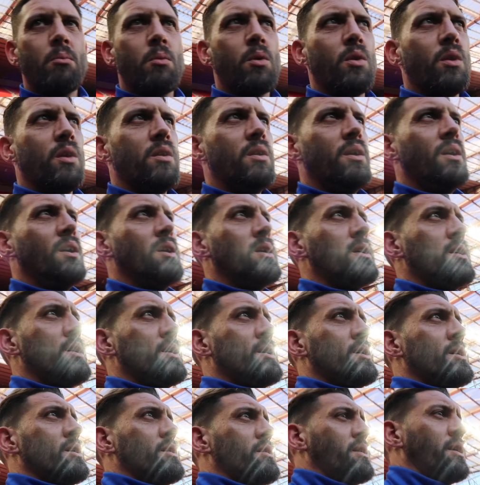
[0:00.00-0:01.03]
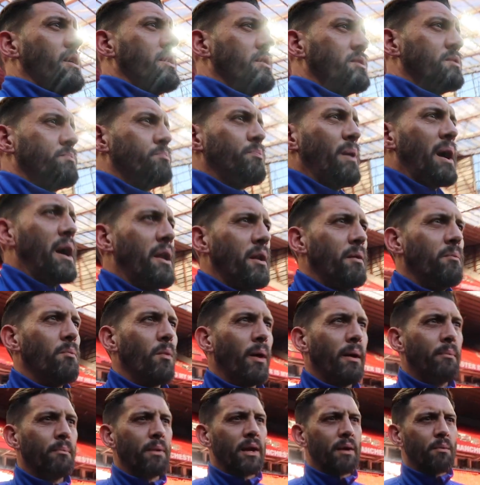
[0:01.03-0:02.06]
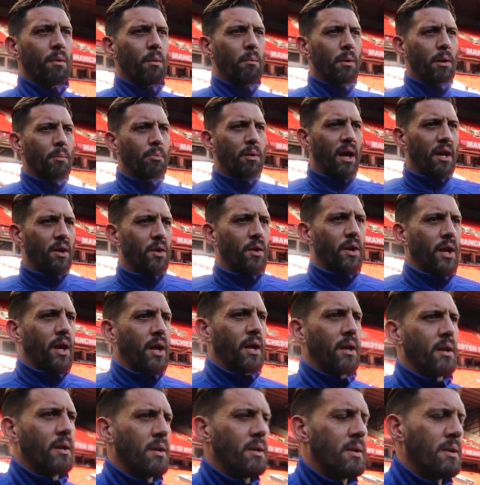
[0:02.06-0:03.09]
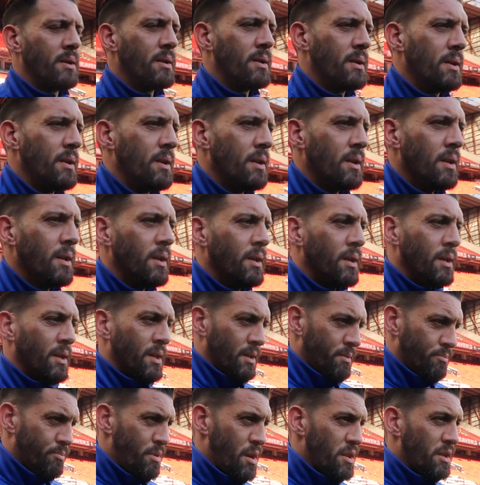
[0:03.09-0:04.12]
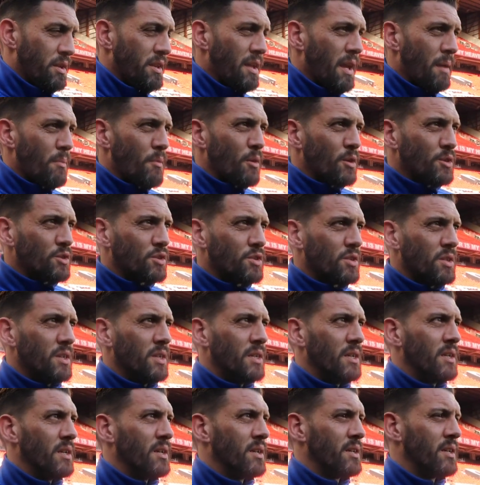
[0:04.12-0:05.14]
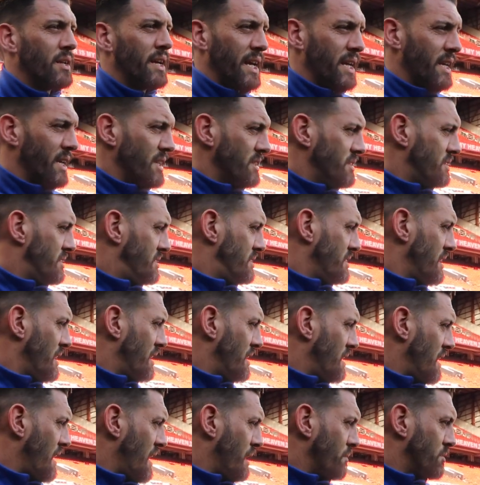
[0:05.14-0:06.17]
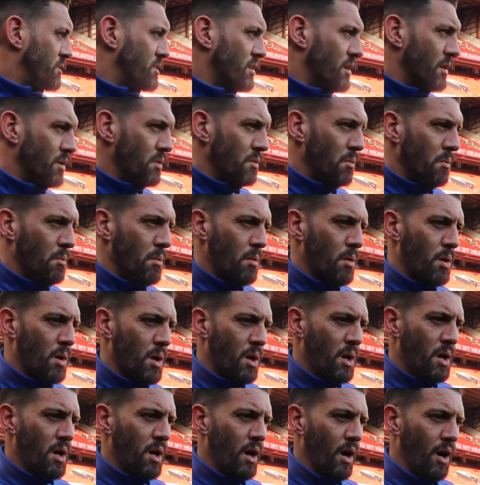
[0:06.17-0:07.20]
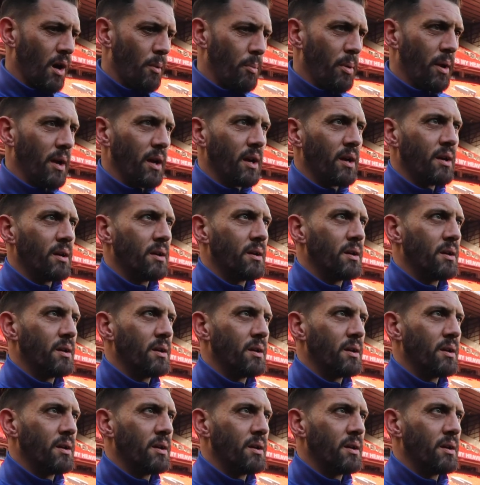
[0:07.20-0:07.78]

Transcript: for. Yeah. It's better than Wembley when we played on it. Yeah. But in the Emirates, it is an absolute carpet.